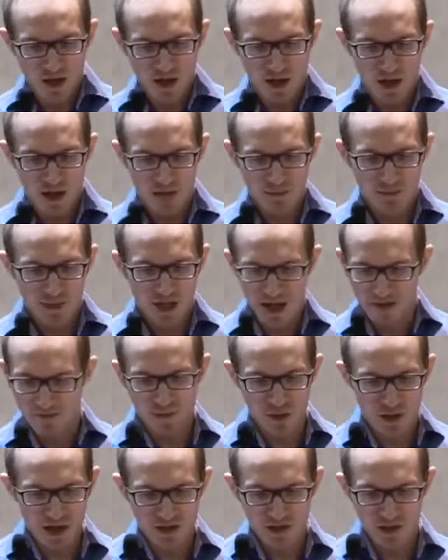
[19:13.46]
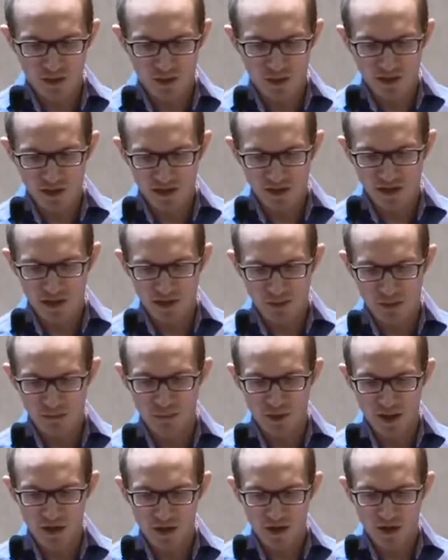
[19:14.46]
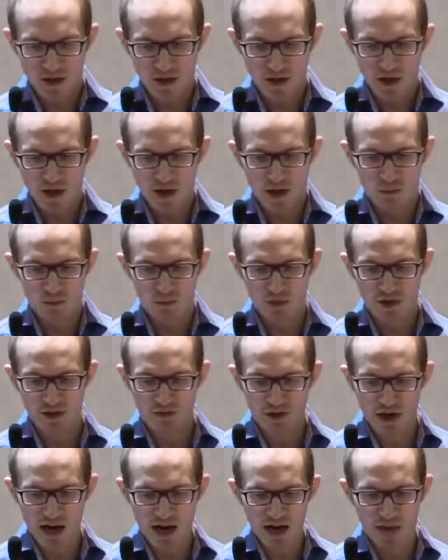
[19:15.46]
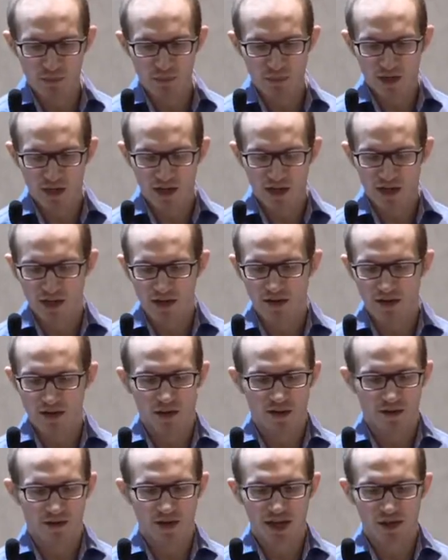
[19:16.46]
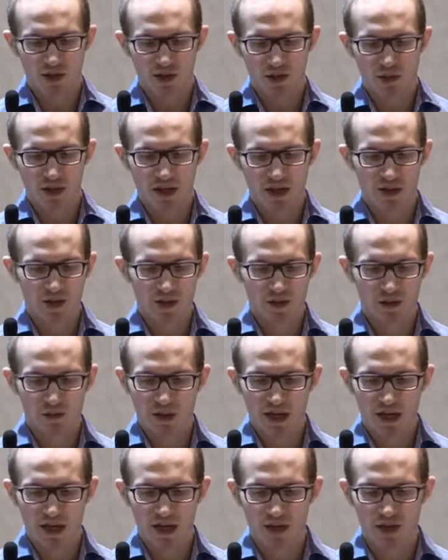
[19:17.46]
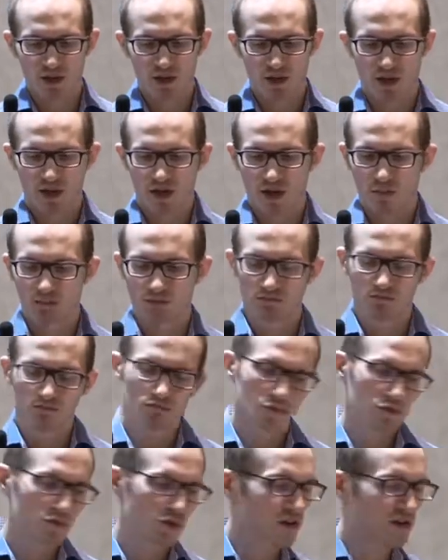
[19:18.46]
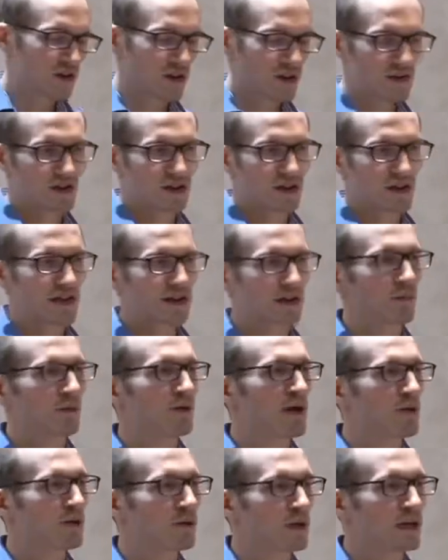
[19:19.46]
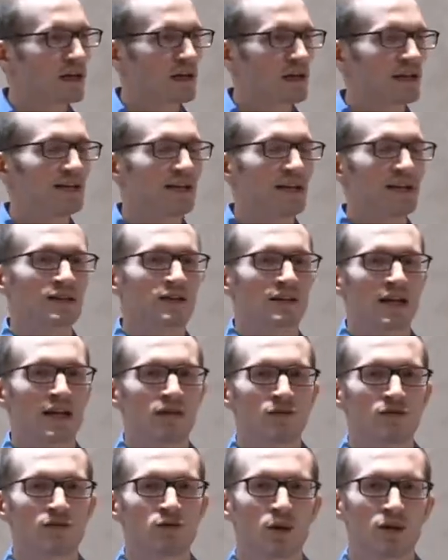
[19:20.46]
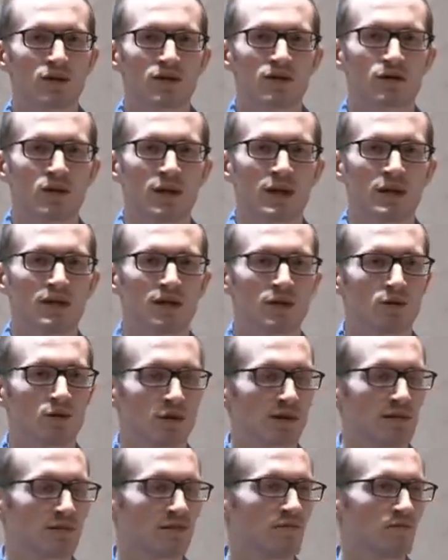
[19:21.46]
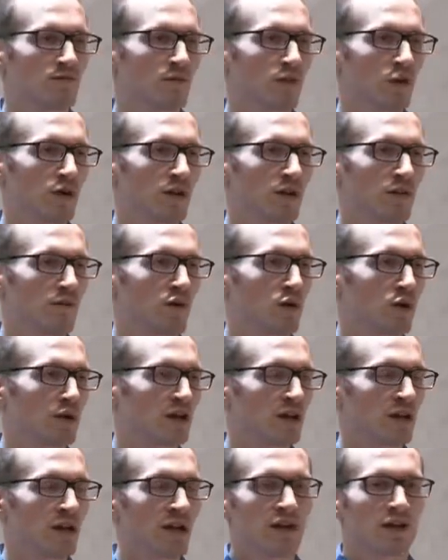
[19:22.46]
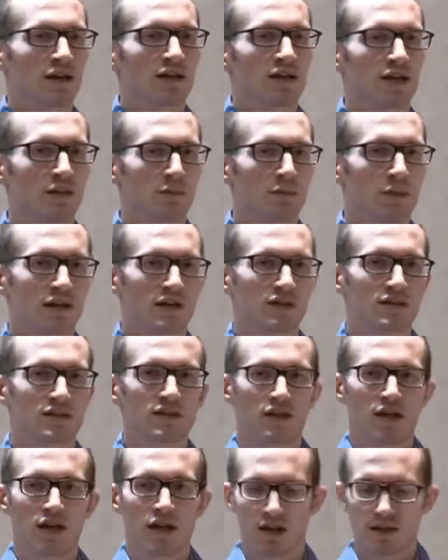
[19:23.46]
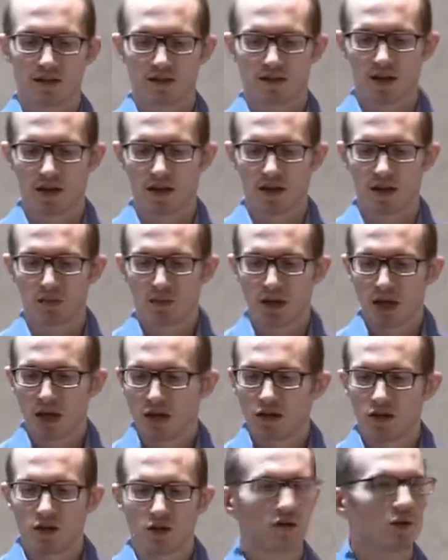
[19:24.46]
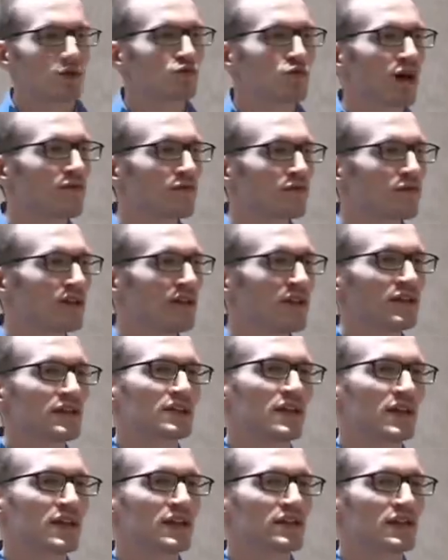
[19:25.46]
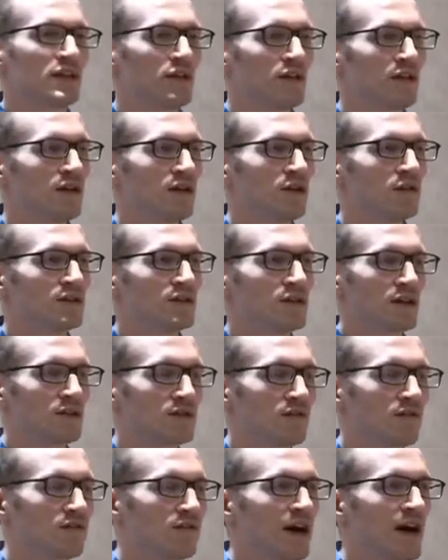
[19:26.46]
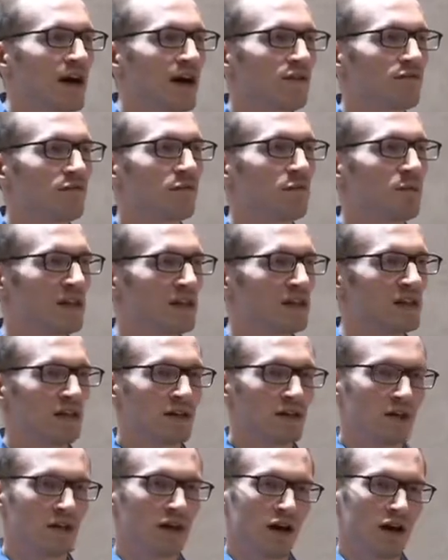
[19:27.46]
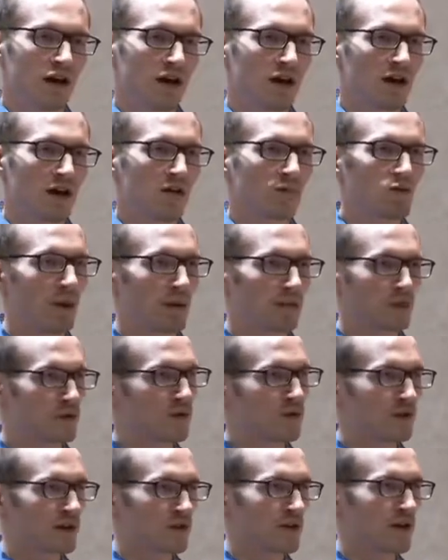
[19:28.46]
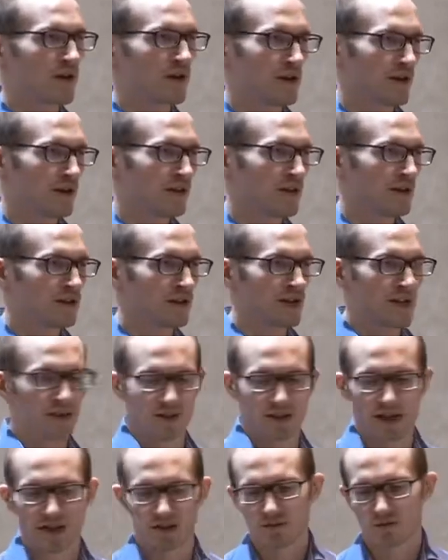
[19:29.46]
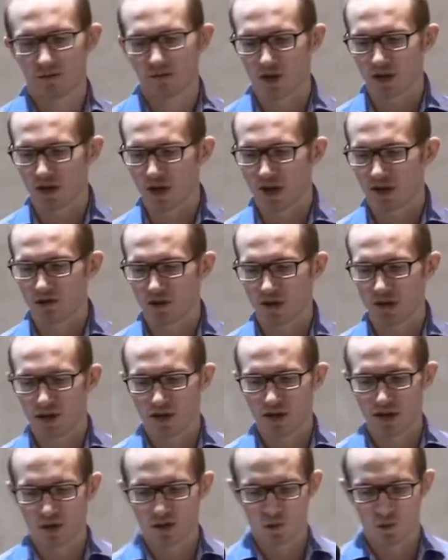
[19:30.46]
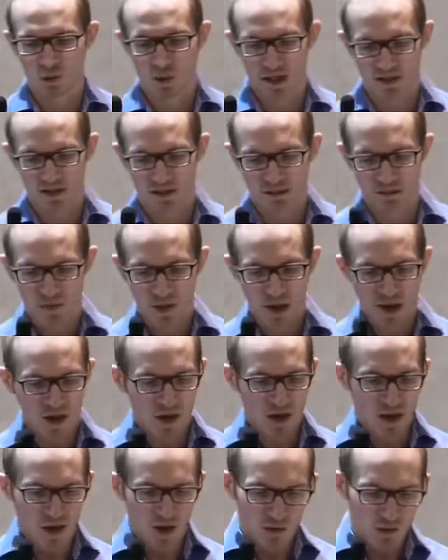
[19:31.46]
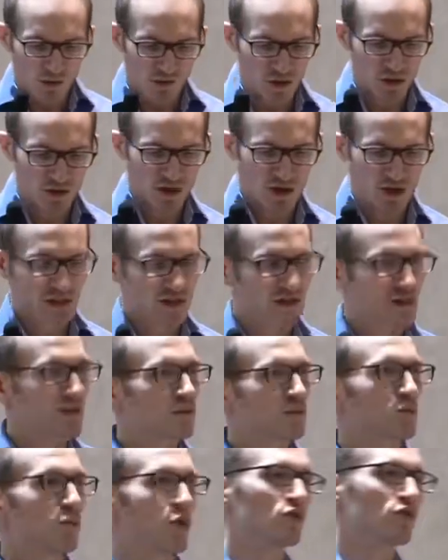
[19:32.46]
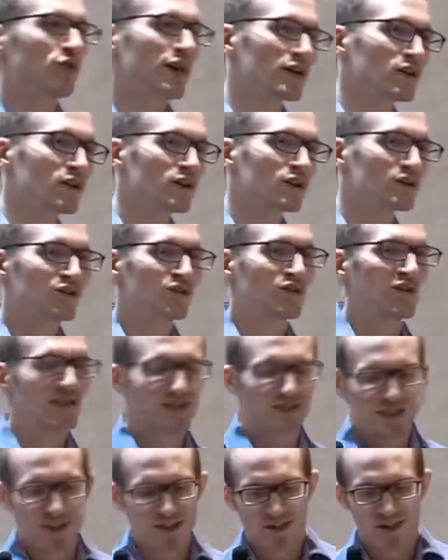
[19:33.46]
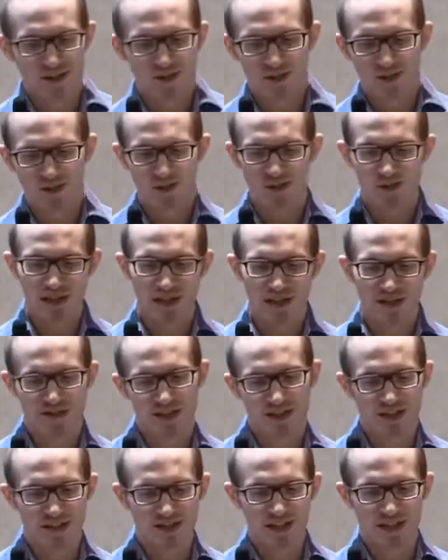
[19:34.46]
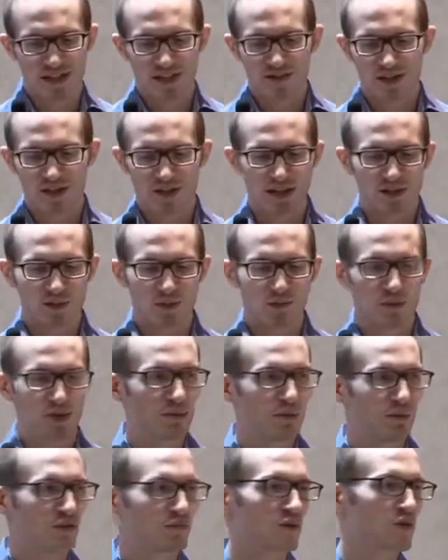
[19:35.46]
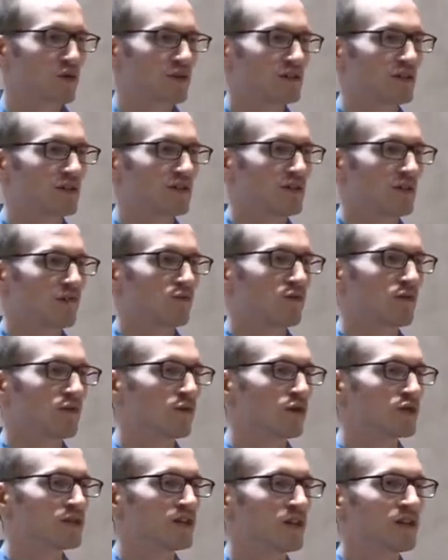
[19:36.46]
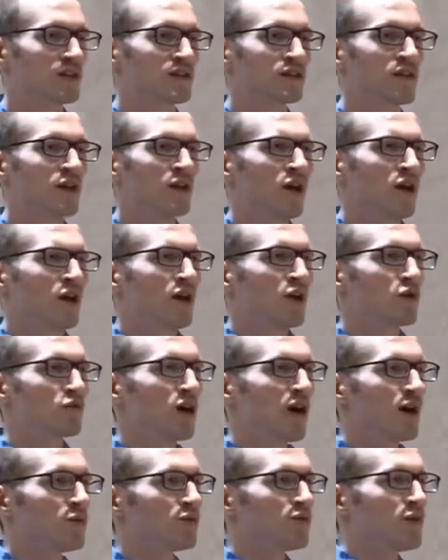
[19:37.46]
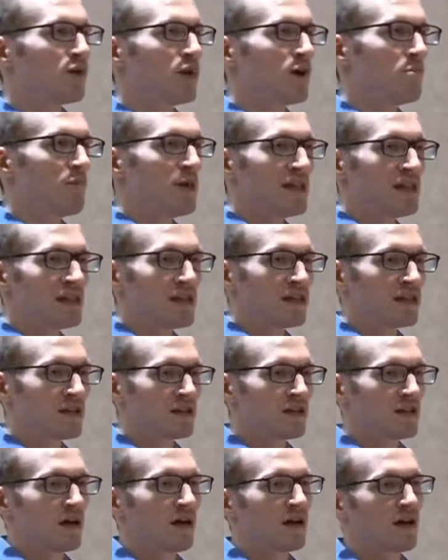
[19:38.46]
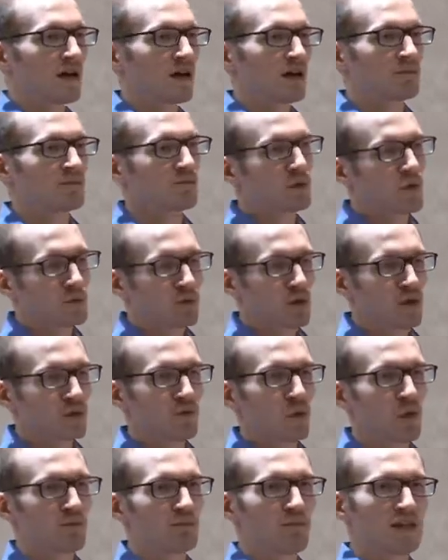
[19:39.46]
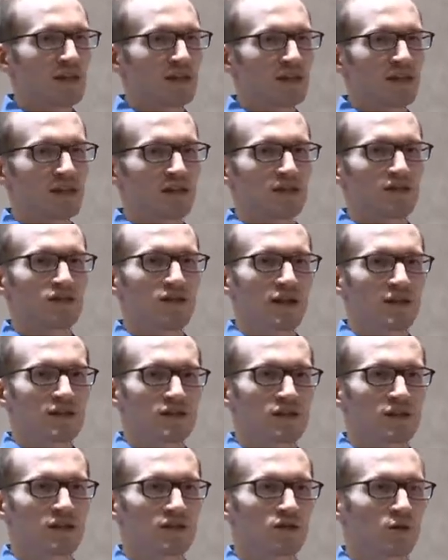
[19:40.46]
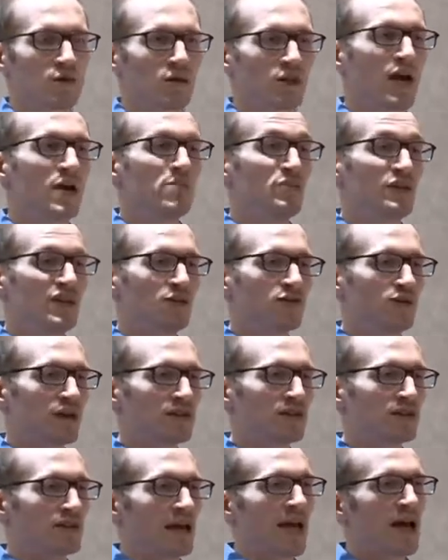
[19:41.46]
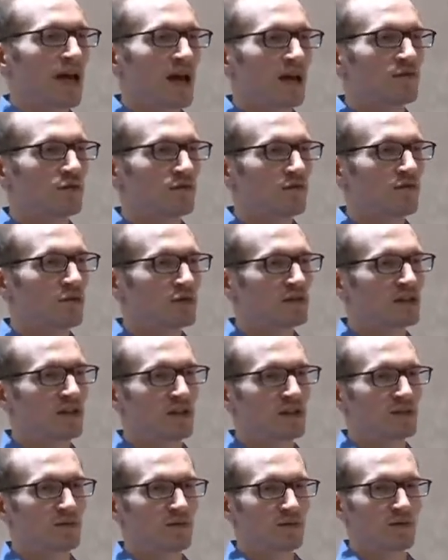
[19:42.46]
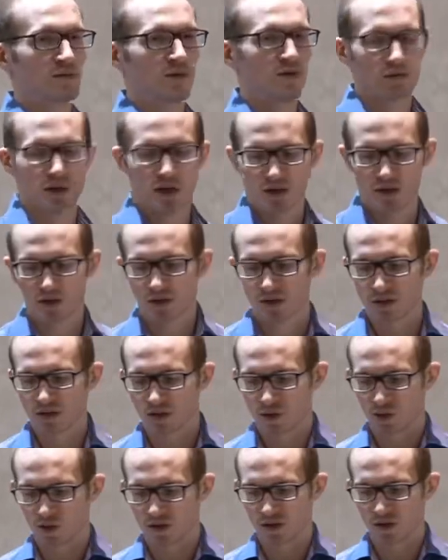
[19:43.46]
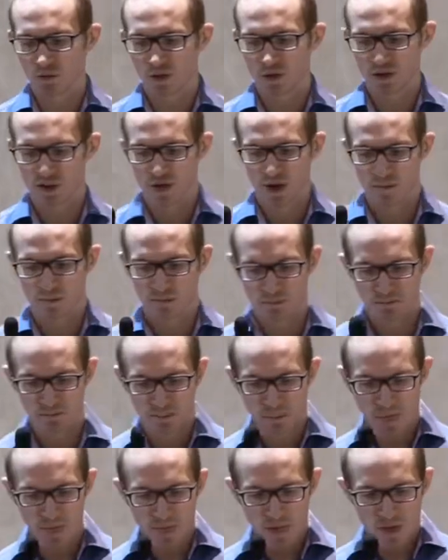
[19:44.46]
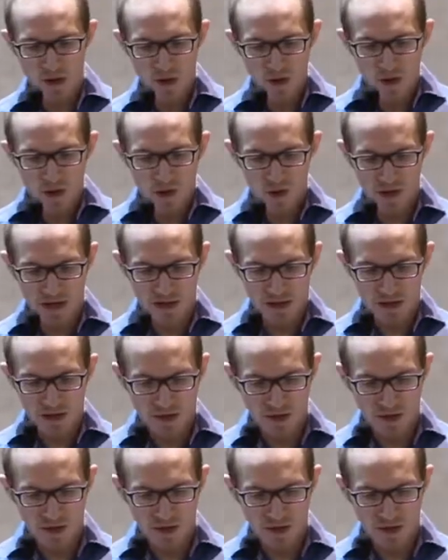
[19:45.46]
Um, yeah, for HTTP, it's a little bit bigger. Um, we grab like uh, the HTTP index page, um, results in like a biweekly data set of 220, 230, 40 gigabytes, and uh, you know, roughly 60, 65 million uh, web servers are in this data set for every uh, two weeks. DNS more records, less data. So it's less data again than HTTP, but of course it's on DNS around a billion, uh, 1.1 billion devices or IP addresses have a reverse DNS uh, record associated with them. All right.